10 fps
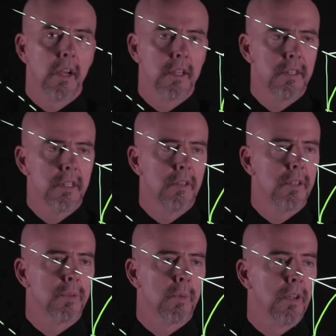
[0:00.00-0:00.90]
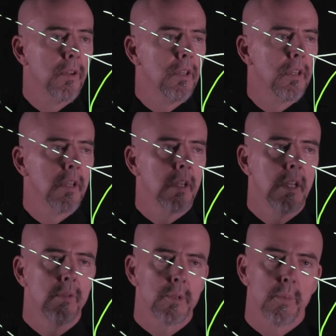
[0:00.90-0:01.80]
Continue this one on
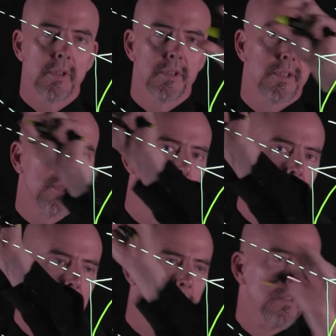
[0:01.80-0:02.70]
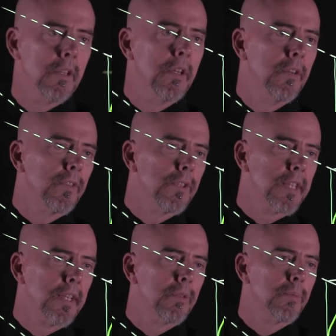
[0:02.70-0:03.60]
in response to our
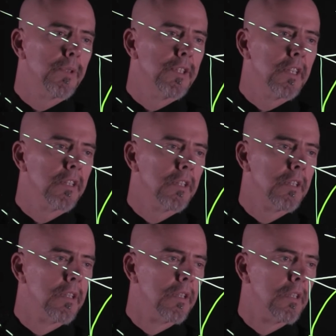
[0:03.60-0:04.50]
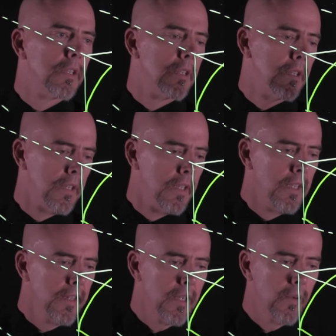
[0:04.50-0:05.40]
first angle projection.
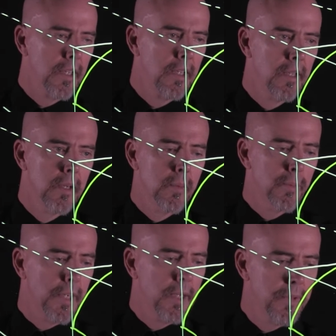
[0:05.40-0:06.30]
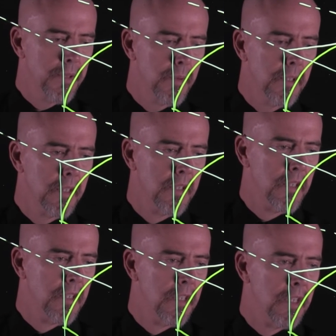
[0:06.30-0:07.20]
That way, bring up this one.
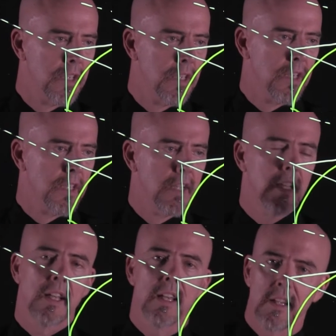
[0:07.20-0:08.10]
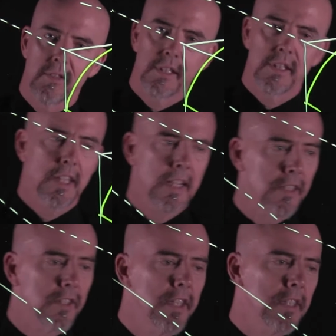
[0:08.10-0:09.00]
Here is the
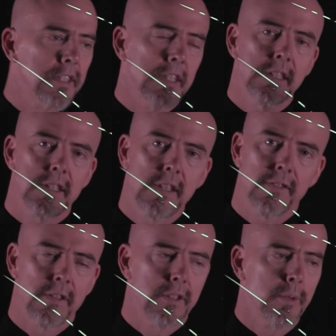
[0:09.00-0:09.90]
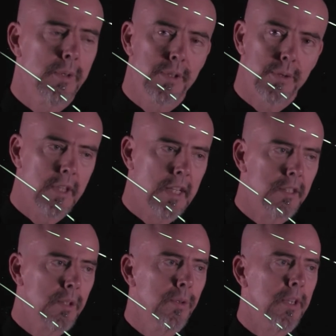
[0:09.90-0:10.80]
challenge. This is different to a
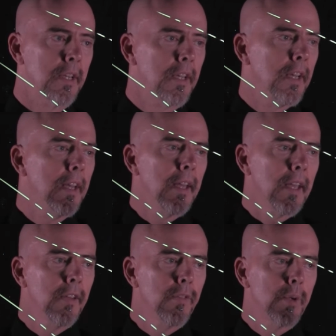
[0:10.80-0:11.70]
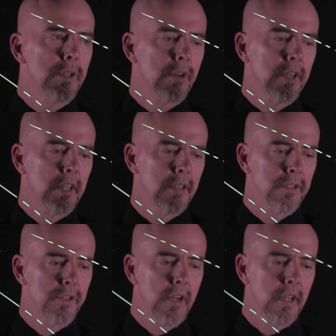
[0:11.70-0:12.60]
suitcase corner. If we try to
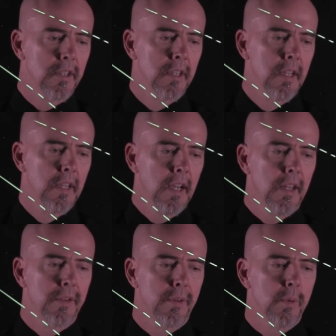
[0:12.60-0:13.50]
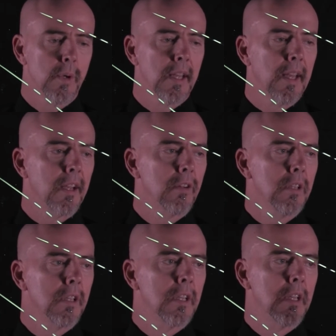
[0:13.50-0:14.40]
construct a three-way
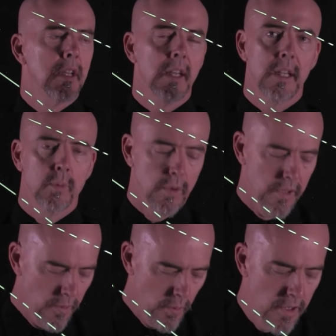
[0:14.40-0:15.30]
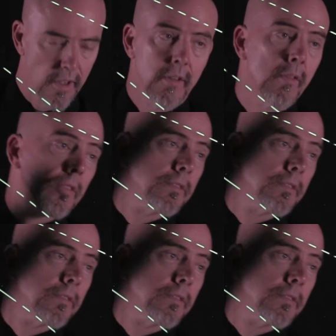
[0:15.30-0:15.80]
angle, it will not work.